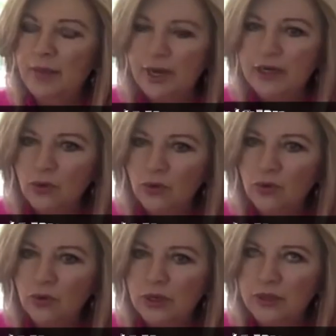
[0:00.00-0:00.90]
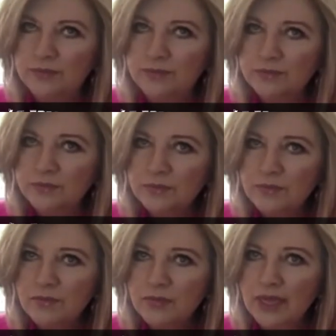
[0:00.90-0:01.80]
buckle on,
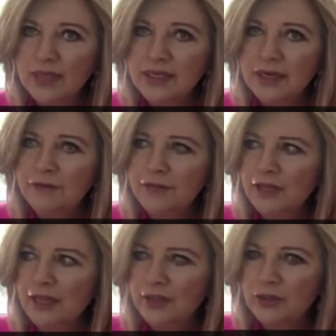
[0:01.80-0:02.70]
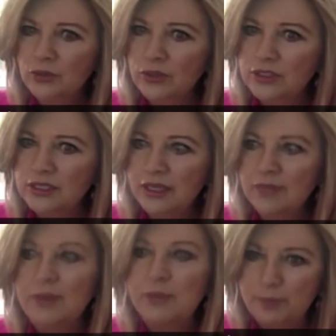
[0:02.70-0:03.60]
I said, I felt like the Lord's telling
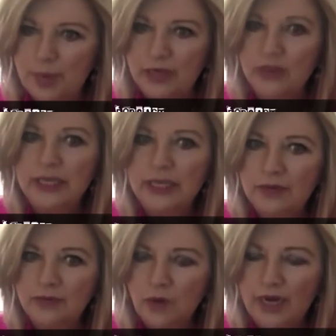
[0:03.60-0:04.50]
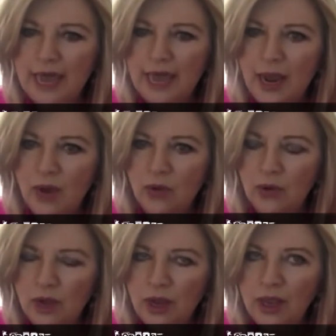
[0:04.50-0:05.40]
me, buckle in right now.
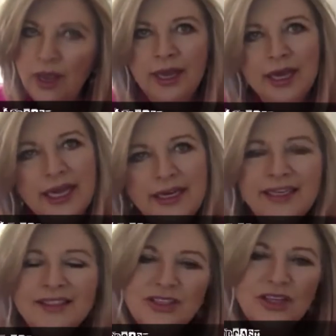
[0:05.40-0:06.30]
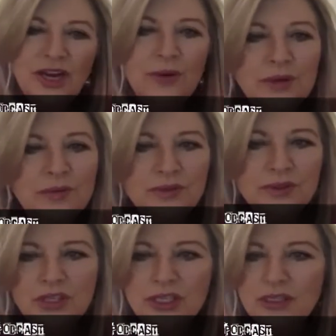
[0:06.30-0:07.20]
And he's, you know,
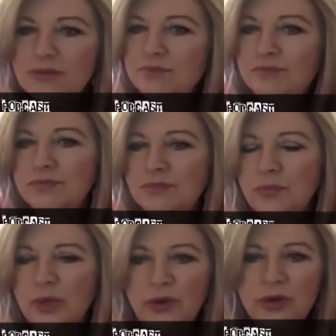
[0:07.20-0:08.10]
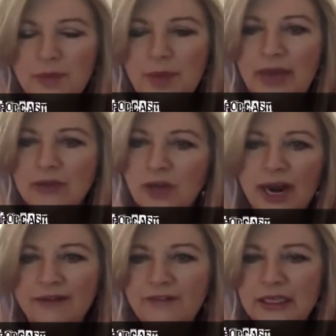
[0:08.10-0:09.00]
he just went on about
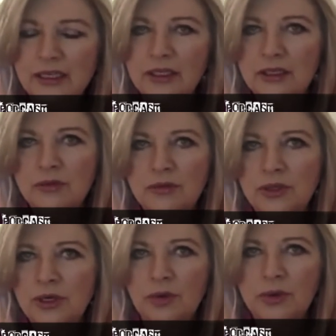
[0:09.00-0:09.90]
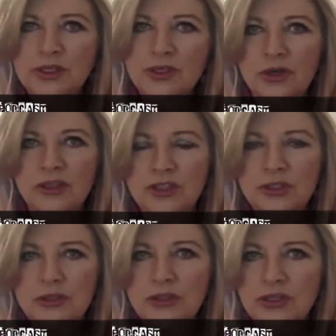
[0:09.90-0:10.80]
driving and, you know, we started
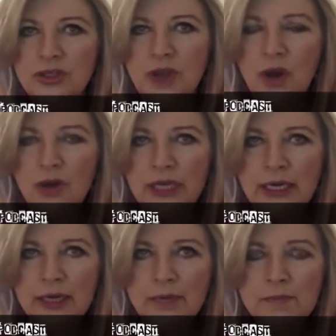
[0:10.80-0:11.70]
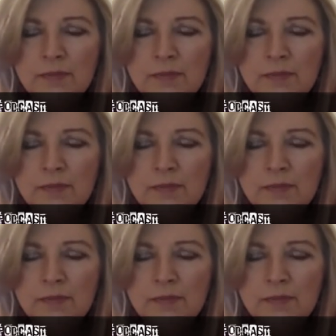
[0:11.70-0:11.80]
just talking and